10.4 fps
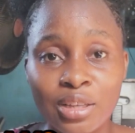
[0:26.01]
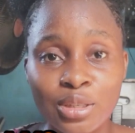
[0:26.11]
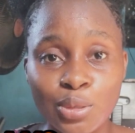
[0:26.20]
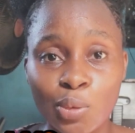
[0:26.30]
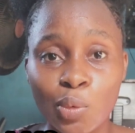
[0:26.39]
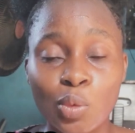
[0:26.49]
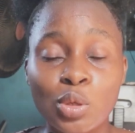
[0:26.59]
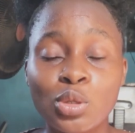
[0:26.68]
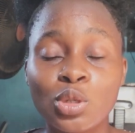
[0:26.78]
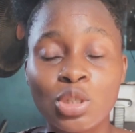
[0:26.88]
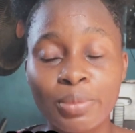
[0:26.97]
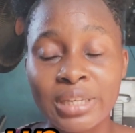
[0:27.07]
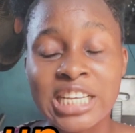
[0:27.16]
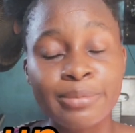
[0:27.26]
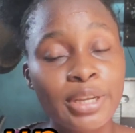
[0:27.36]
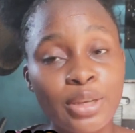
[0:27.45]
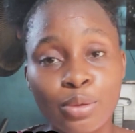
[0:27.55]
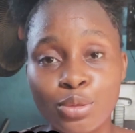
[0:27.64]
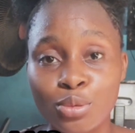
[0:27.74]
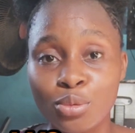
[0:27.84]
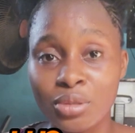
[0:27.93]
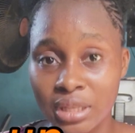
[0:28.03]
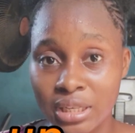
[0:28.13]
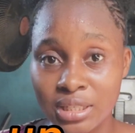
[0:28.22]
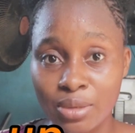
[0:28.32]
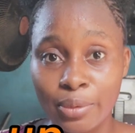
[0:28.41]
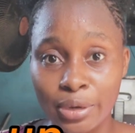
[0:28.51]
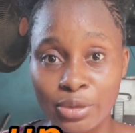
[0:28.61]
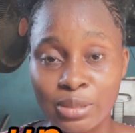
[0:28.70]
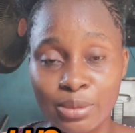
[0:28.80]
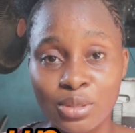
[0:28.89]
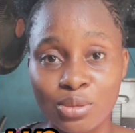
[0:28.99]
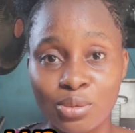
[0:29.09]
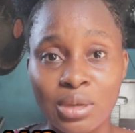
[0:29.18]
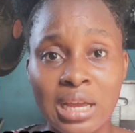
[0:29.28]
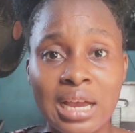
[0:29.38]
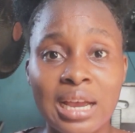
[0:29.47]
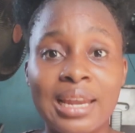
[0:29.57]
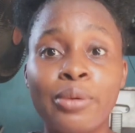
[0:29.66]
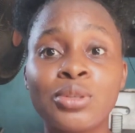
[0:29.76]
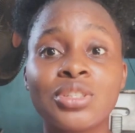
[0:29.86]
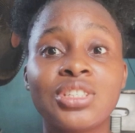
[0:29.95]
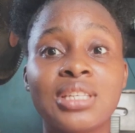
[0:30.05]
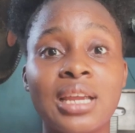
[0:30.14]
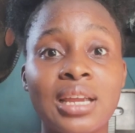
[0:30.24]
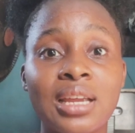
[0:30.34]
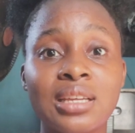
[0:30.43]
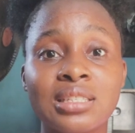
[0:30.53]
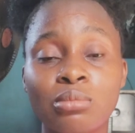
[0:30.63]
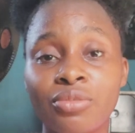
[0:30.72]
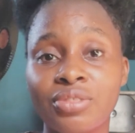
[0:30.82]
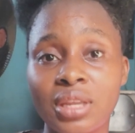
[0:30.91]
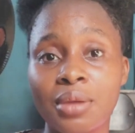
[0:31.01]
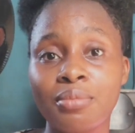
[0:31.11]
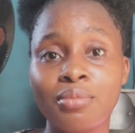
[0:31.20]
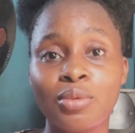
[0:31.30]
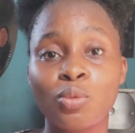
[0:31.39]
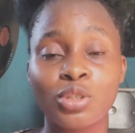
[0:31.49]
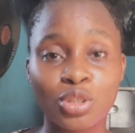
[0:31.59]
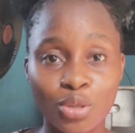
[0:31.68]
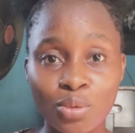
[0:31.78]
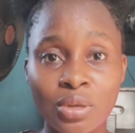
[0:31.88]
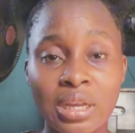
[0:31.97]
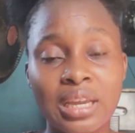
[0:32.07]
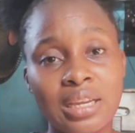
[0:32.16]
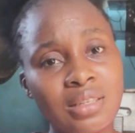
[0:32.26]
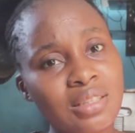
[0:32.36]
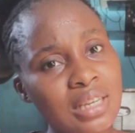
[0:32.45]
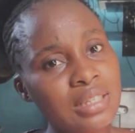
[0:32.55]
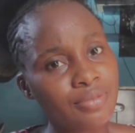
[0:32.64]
So social media is making us do things we are not supposed to do, and I want to share some of them with you in today's